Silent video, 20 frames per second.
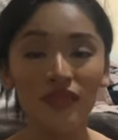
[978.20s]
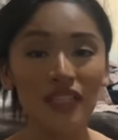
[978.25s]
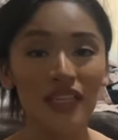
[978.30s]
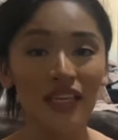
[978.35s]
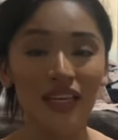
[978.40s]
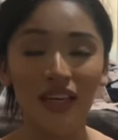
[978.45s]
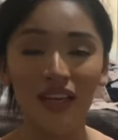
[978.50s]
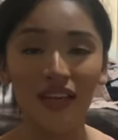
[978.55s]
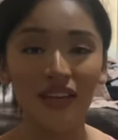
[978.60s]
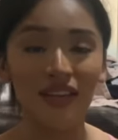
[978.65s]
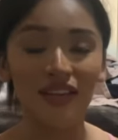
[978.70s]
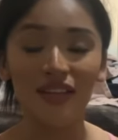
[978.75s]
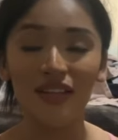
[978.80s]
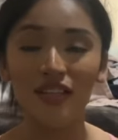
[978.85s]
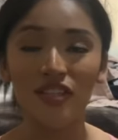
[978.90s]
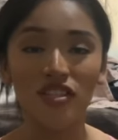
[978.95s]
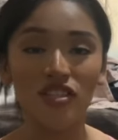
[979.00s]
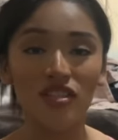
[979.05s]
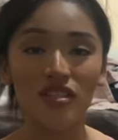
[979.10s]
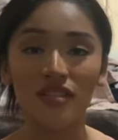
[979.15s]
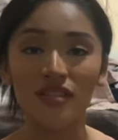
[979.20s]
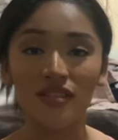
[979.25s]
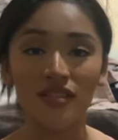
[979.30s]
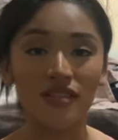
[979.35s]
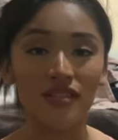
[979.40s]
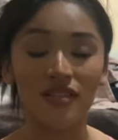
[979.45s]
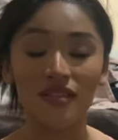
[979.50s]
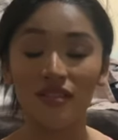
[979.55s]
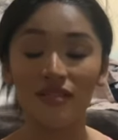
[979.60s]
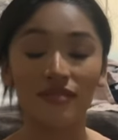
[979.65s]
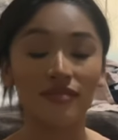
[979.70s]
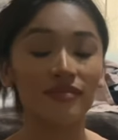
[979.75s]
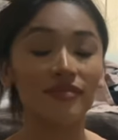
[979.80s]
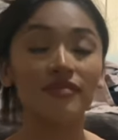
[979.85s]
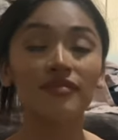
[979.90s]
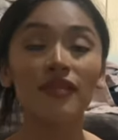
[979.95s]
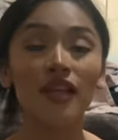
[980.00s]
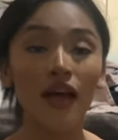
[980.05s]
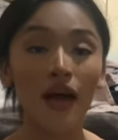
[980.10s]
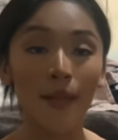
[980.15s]
and it's just
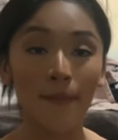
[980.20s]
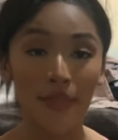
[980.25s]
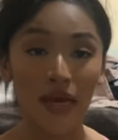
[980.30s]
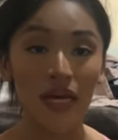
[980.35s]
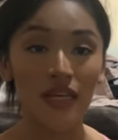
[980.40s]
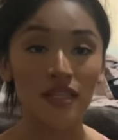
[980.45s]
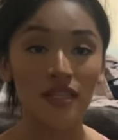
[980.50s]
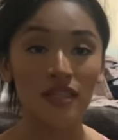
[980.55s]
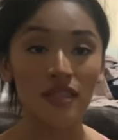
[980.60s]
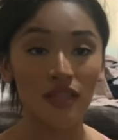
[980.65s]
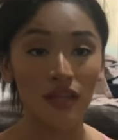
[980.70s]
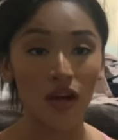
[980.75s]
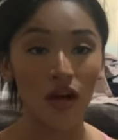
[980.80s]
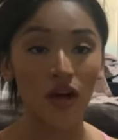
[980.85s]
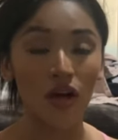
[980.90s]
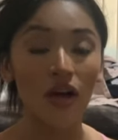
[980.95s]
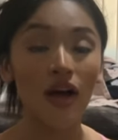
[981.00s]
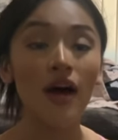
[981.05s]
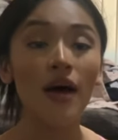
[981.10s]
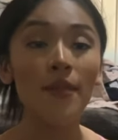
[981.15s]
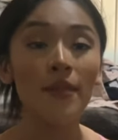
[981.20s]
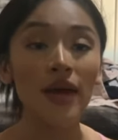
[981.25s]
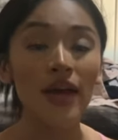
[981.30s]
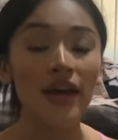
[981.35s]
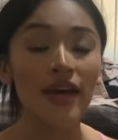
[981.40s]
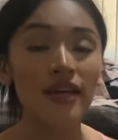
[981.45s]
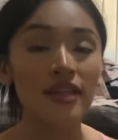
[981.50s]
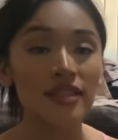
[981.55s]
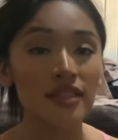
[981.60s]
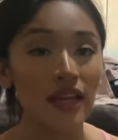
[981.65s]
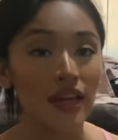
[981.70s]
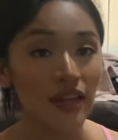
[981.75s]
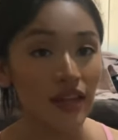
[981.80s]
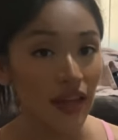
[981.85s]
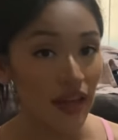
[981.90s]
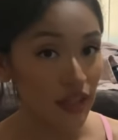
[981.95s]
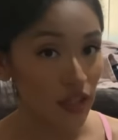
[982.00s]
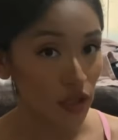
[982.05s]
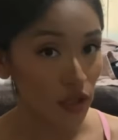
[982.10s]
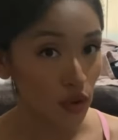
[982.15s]
a mess, y'all, a mess. And
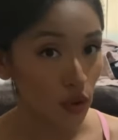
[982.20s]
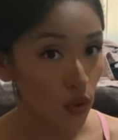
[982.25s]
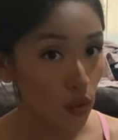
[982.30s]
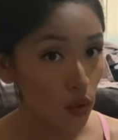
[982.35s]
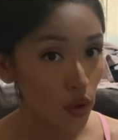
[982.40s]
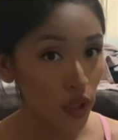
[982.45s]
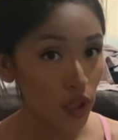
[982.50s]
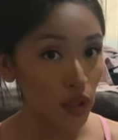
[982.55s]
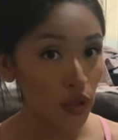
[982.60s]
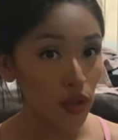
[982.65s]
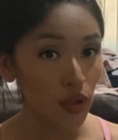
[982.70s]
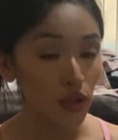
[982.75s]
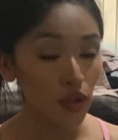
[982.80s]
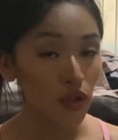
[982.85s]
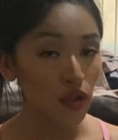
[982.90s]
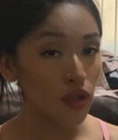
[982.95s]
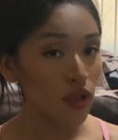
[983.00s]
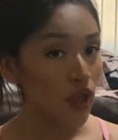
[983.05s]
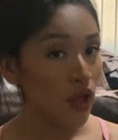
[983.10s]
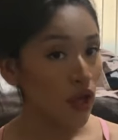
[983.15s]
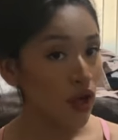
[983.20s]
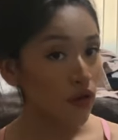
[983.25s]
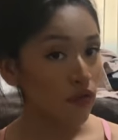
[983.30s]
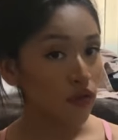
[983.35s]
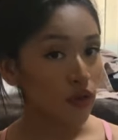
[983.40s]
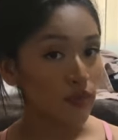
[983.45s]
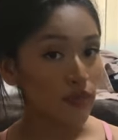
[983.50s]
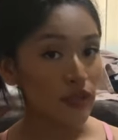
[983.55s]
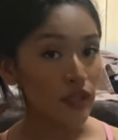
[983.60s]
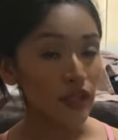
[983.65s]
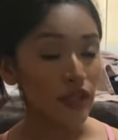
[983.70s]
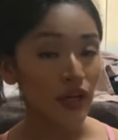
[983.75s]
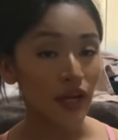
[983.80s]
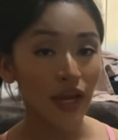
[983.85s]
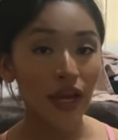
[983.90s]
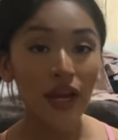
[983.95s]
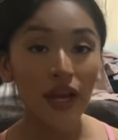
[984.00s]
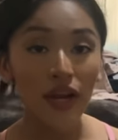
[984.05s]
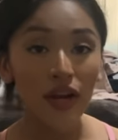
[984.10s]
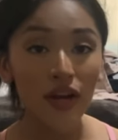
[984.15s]
then your oil from your
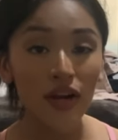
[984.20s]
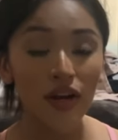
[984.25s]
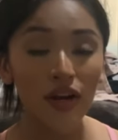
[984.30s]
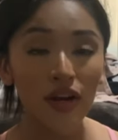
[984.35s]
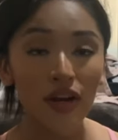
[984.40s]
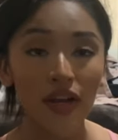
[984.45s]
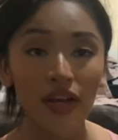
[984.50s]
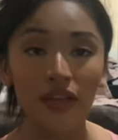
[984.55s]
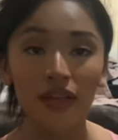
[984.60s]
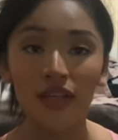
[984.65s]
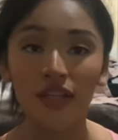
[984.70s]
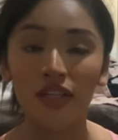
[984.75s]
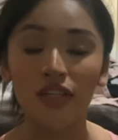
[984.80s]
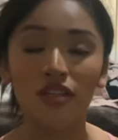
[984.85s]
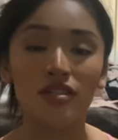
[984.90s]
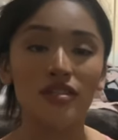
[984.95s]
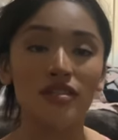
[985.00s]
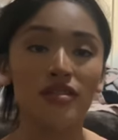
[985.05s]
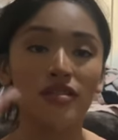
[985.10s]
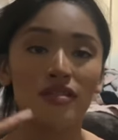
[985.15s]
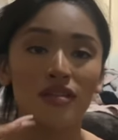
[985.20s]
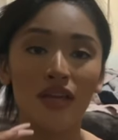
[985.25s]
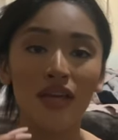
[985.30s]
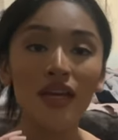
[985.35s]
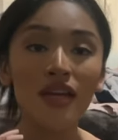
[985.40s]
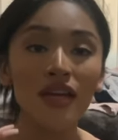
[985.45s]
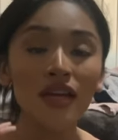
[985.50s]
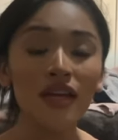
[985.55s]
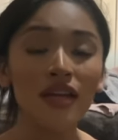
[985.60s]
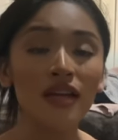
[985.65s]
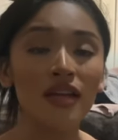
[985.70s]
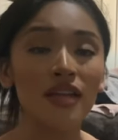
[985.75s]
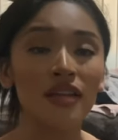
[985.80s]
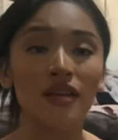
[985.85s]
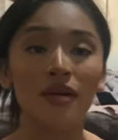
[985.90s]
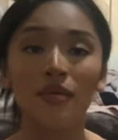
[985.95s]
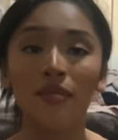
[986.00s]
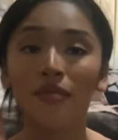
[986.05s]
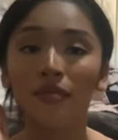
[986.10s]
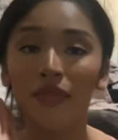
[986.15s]
hair and like your skin and
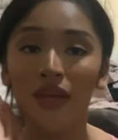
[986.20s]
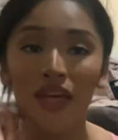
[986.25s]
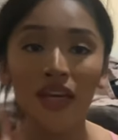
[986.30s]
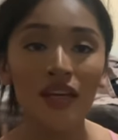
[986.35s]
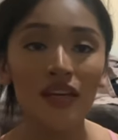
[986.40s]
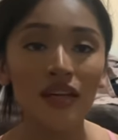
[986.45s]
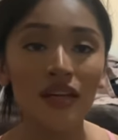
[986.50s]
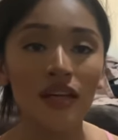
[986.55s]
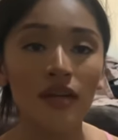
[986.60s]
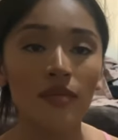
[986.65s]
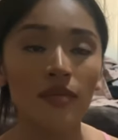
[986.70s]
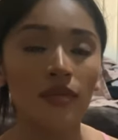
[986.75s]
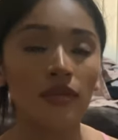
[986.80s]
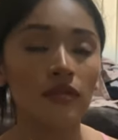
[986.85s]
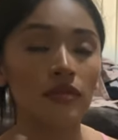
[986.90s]
the makeup,